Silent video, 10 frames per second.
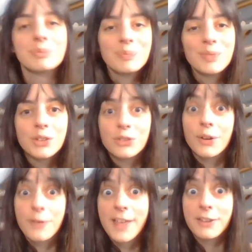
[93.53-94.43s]
So
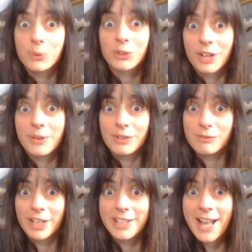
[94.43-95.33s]
that's what's going on
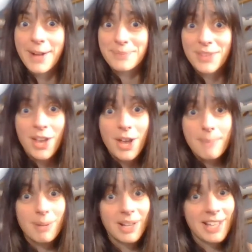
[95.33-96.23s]
right now.
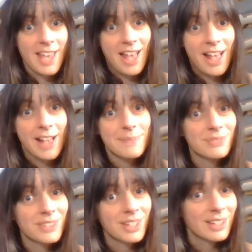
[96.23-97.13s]
My hair
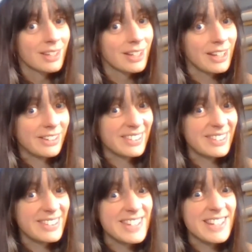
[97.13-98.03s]
is
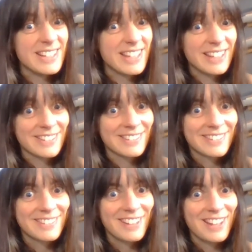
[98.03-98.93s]
stealing
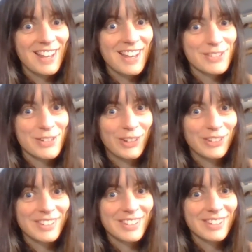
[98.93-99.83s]

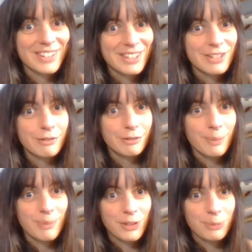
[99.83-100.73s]
electrons from
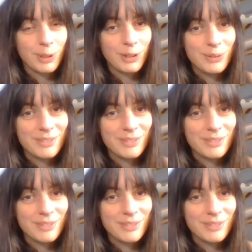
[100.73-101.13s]
this balloon.